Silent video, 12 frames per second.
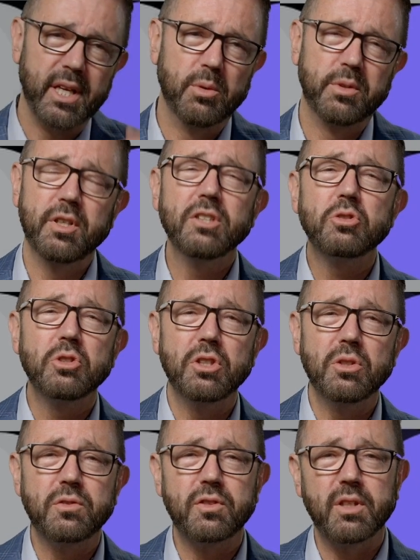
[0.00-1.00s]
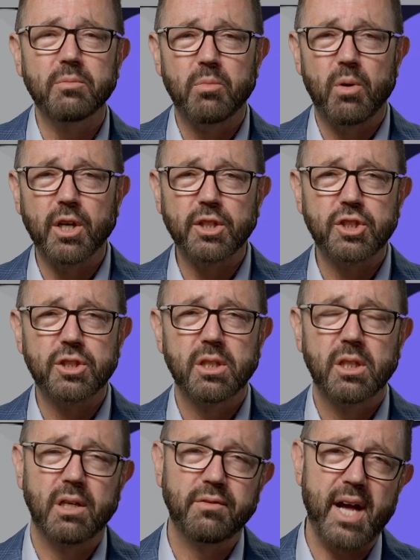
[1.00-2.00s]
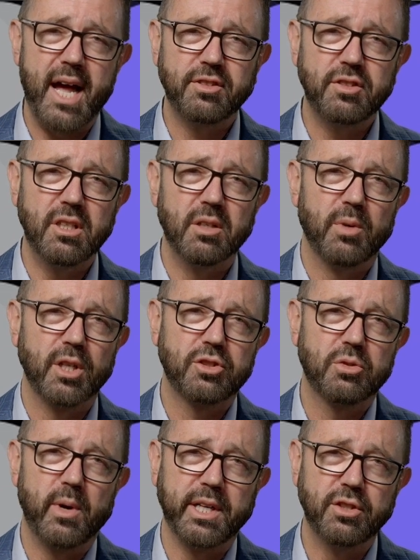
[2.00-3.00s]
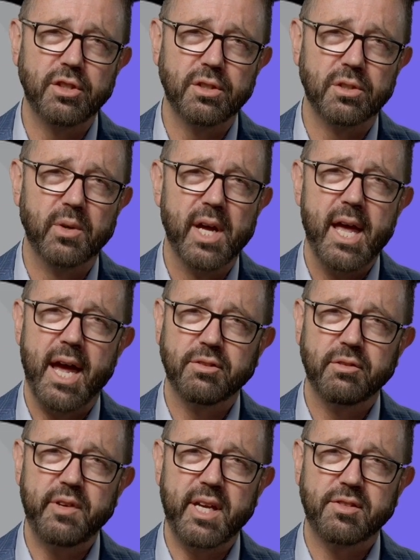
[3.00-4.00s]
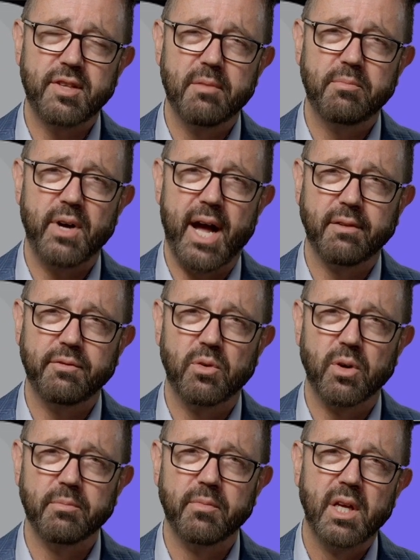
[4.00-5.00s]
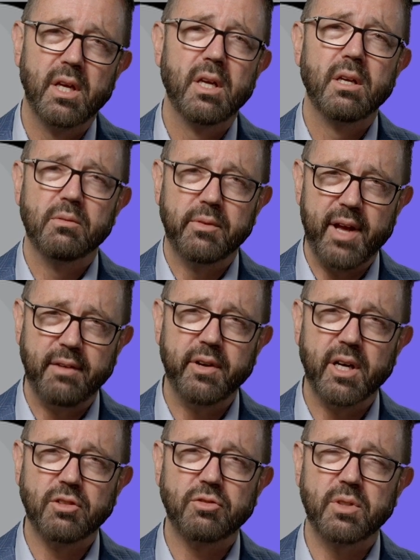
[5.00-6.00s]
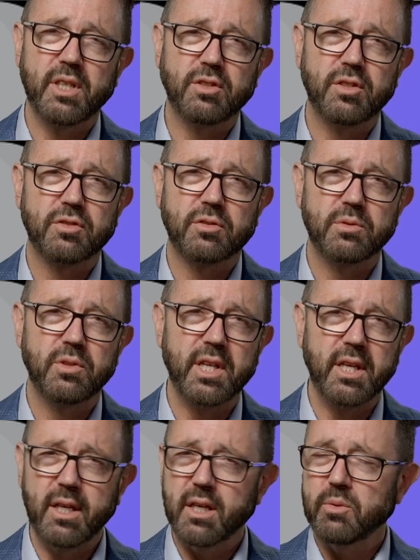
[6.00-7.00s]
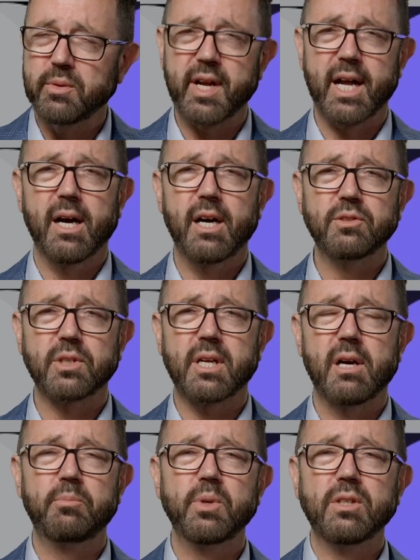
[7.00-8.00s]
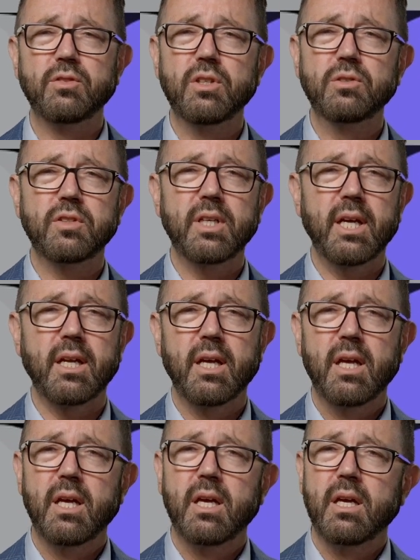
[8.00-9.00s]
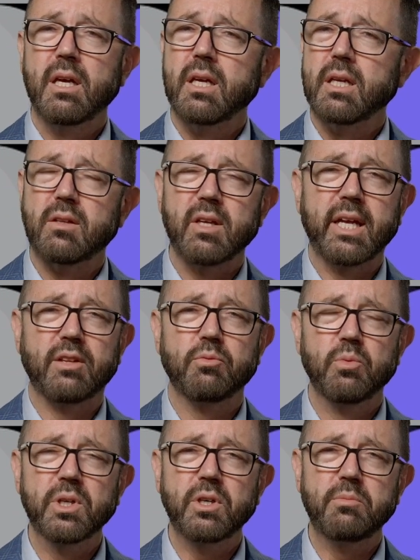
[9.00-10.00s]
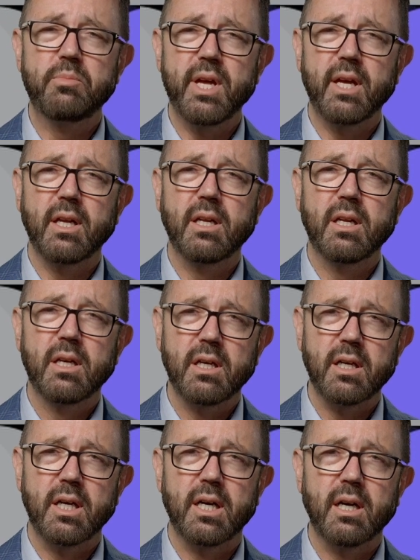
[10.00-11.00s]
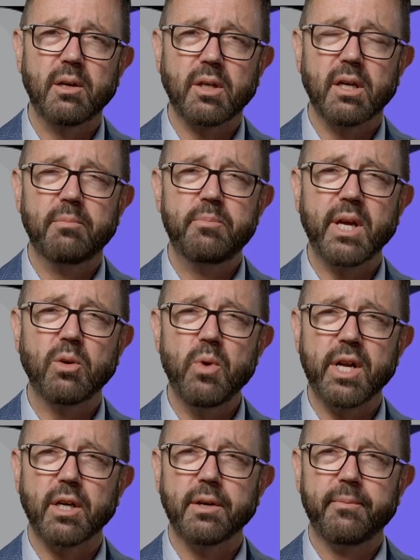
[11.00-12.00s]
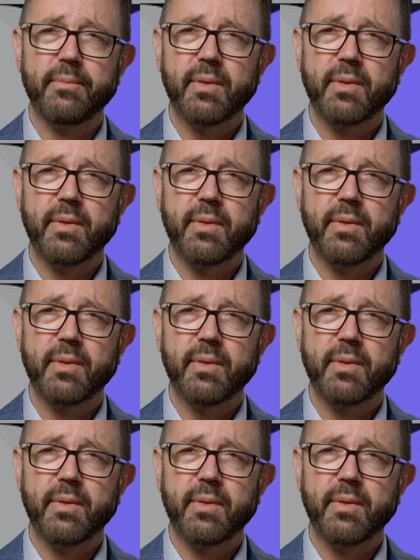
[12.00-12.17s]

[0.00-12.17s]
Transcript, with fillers: It was introduced March of last year, March 22, as a VSM platform. We've had various releases through the year. We've got 100 companies using it. It's really been a, a big winner.